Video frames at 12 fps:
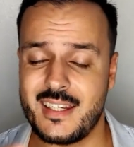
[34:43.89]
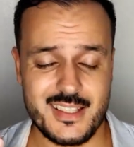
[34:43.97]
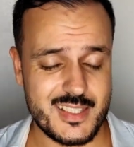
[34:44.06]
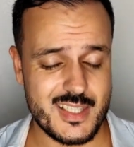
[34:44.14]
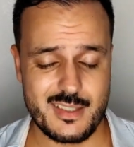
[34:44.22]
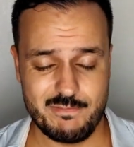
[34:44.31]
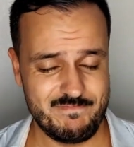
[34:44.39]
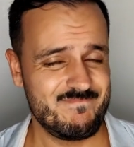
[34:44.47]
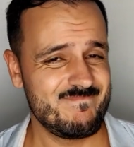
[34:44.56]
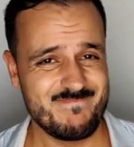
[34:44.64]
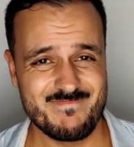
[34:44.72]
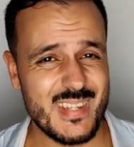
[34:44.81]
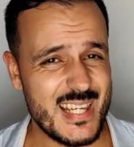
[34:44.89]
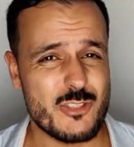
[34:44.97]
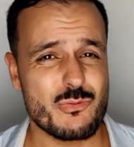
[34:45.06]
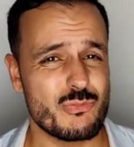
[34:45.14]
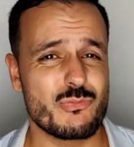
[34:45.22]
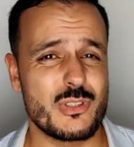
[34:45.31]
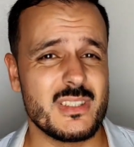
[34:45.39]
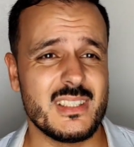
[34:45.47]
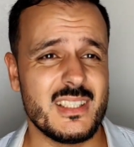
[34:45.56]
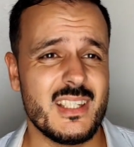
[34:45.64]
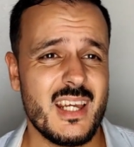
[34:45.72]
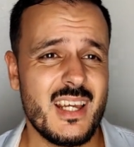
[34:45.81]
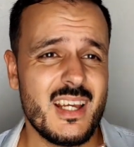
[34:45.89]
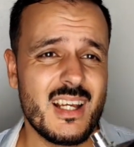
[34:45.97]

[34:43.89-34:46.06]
and it's it's really,